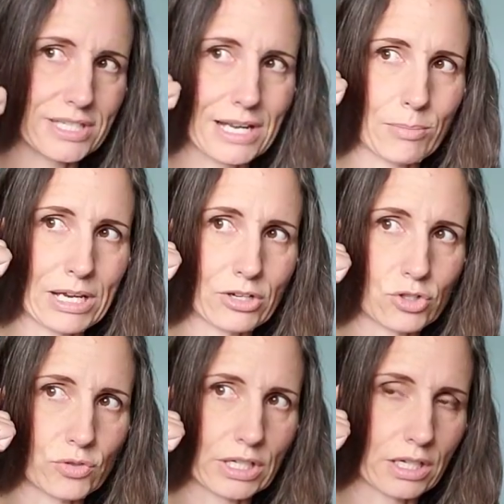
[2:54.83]
And now my
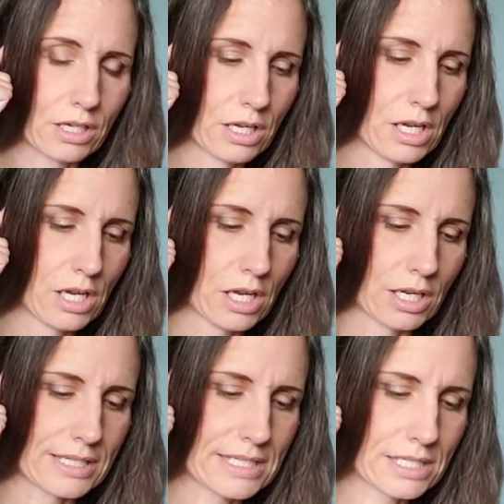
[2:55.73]
ears ringing.
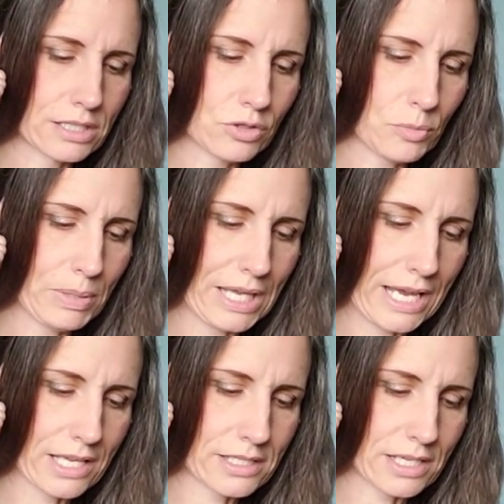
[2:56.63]
Conceal
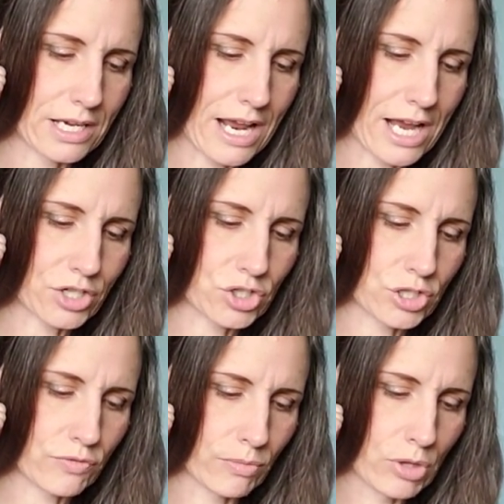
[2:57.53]
plans and
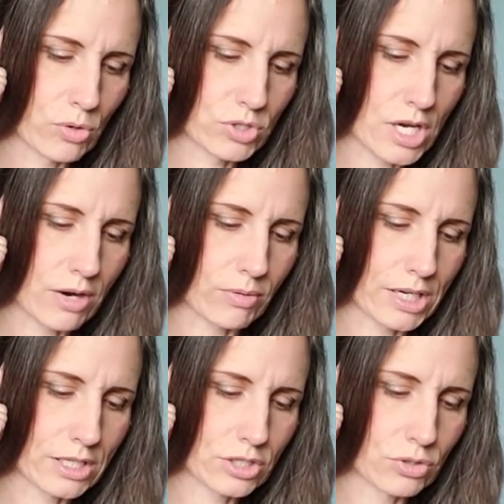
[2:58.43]
actions from those not
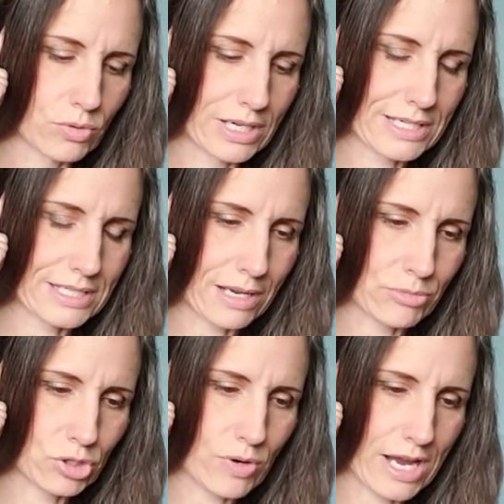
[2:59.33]
ready to
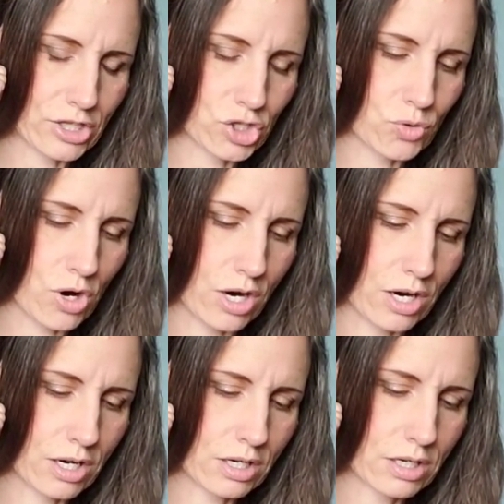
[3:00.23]
accept you as you
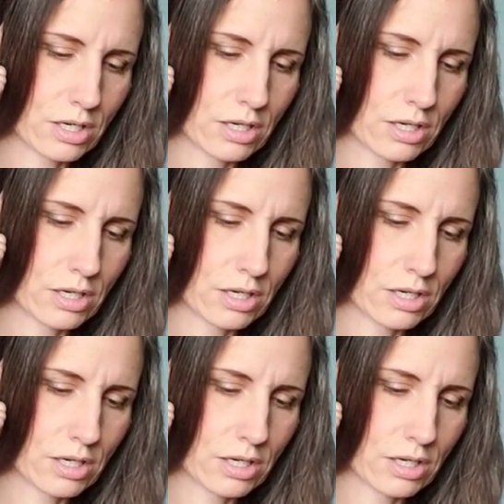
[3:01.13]
are.